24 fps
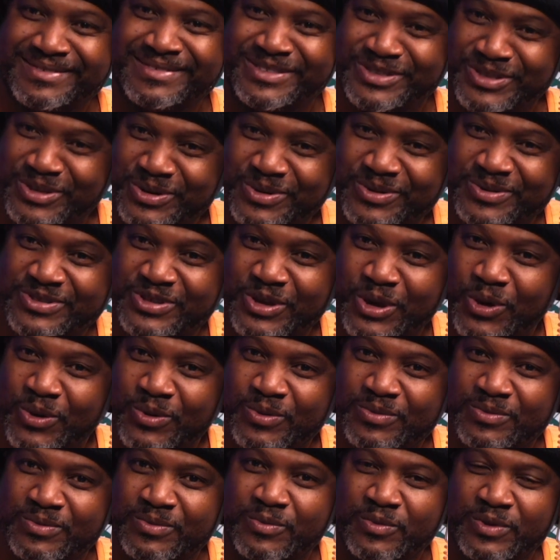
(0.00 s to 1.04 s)
Dude, so
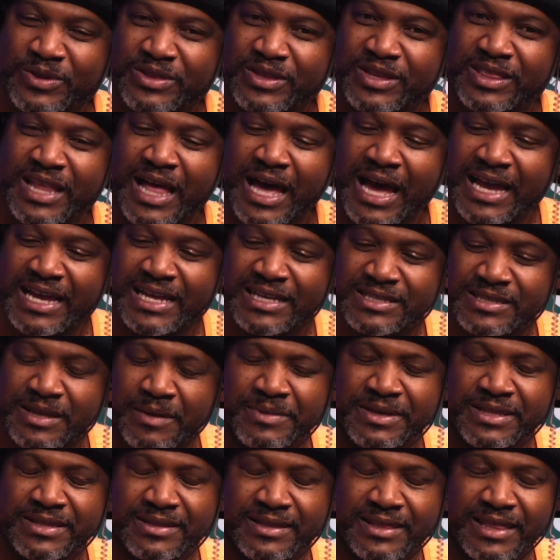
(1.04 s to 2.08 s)
when the Lions, I
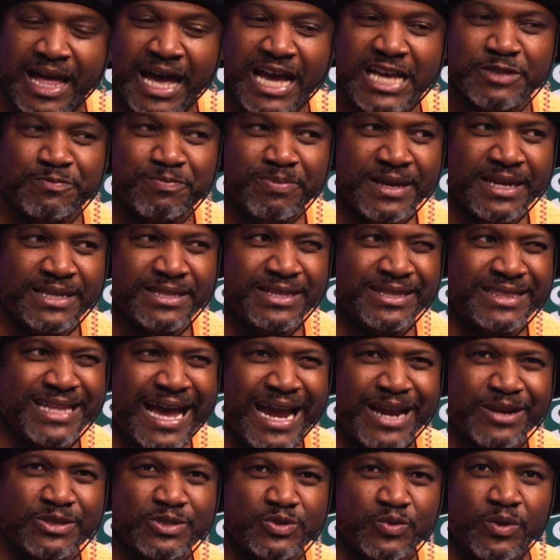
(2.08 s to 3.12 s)
mean, the Lions played the
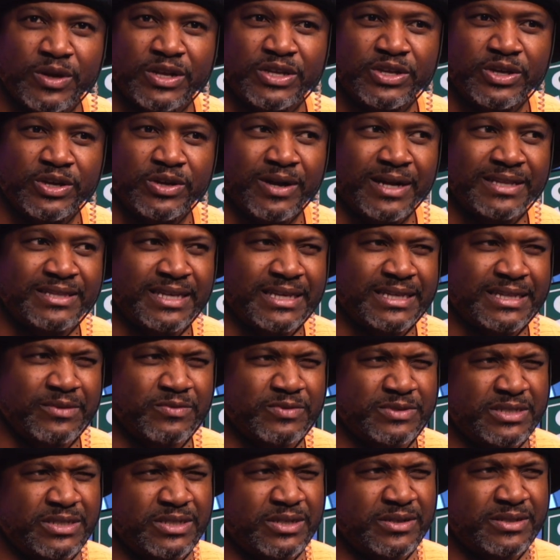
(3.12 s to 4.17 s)
Niners one year. I think it
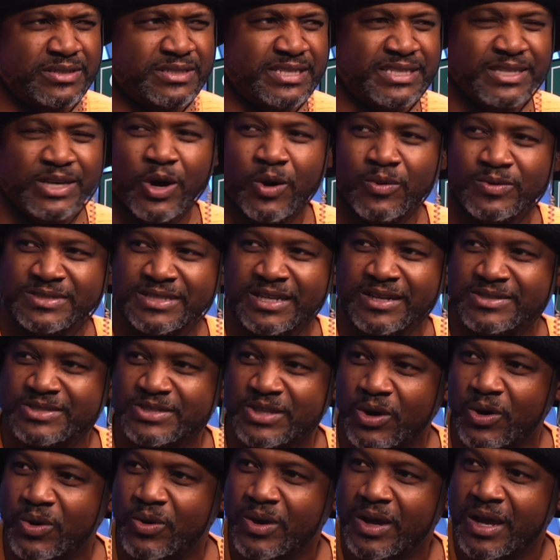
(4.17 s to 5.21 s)
was the year T.O. was there.
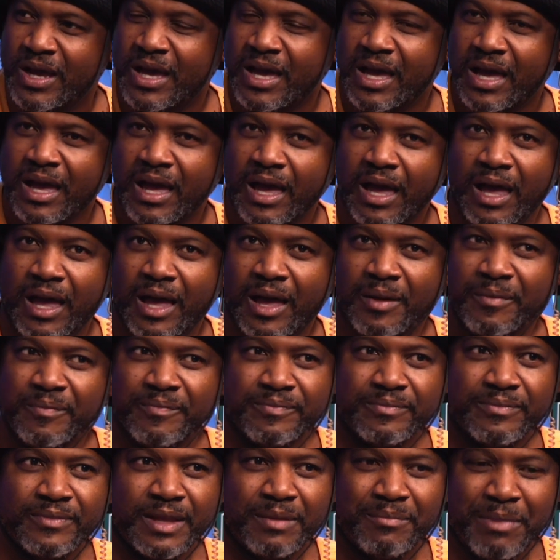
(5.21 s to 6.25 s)
So um,
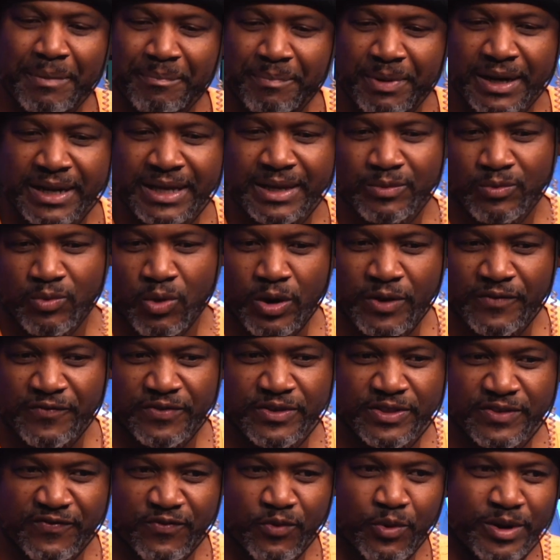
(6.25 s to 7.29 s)
my buddy worked for
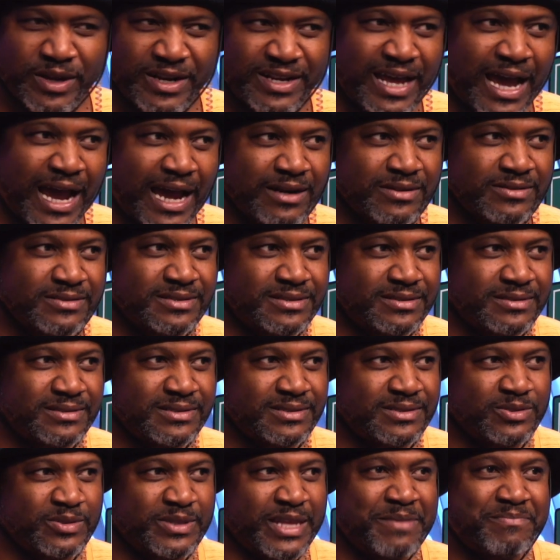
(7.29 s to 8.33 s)
the 49ers,
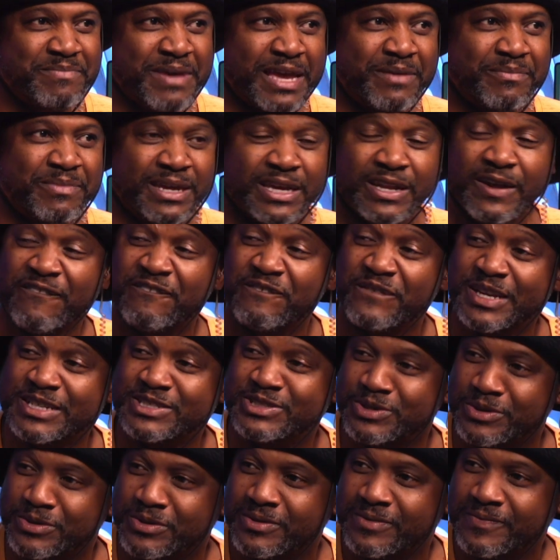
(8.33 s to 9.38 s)
so they made me an
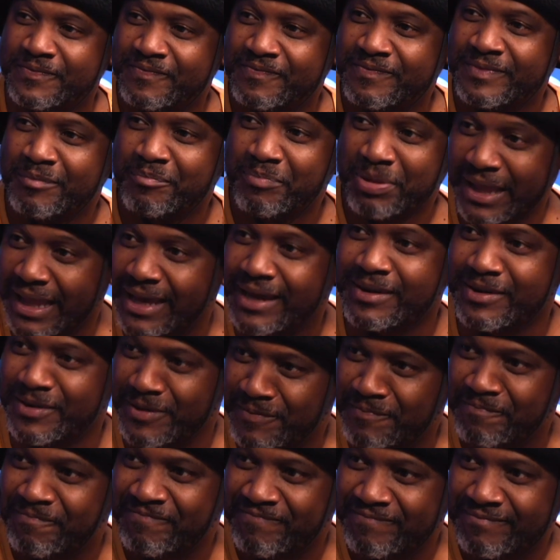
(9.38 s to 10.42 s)
official player.
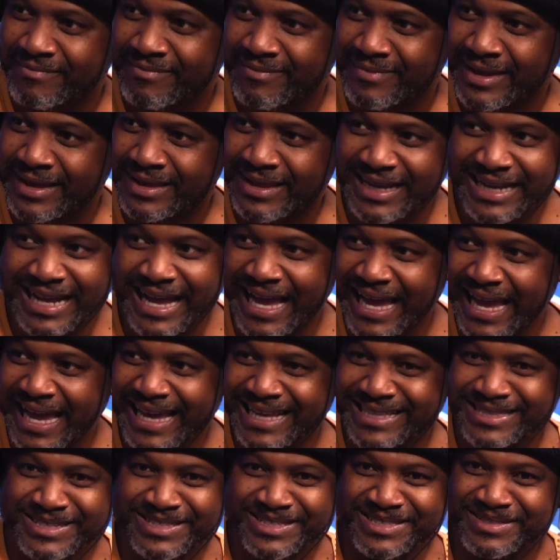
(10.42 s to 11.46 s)
Like I
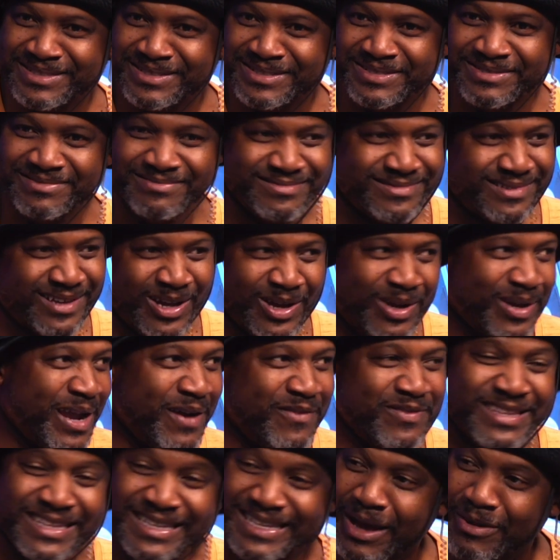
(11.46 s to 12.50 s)
had the, the, uh,
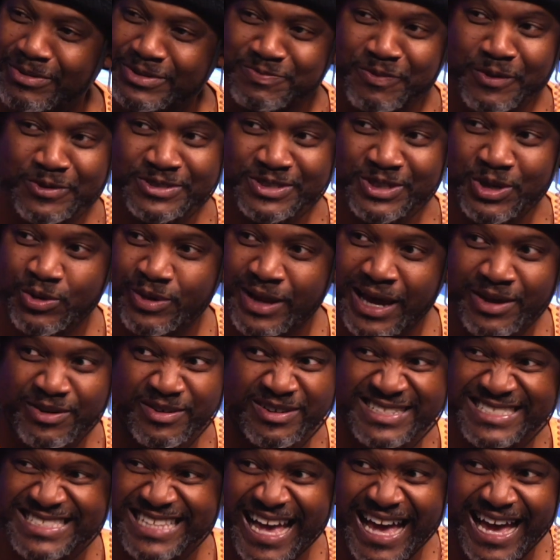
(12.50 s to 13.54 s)
everything. I was supposed to go down on
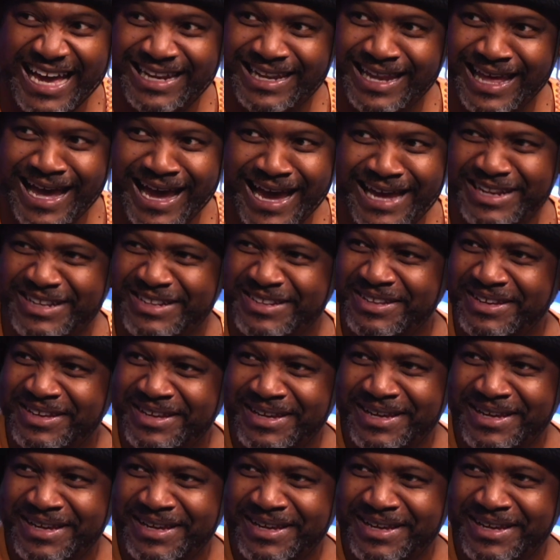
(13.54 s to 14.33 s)
the sideline and